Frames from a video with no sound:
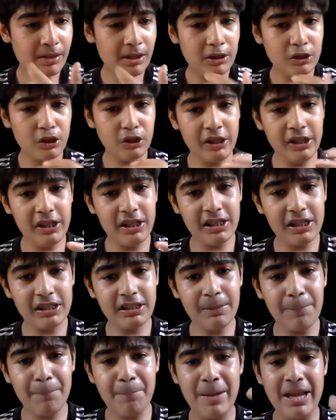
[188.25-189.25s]
so here is
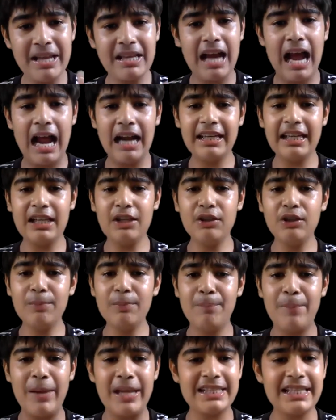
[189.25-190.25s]
I'll tell you the
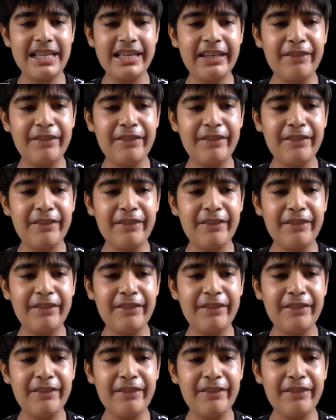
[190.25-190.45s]
basic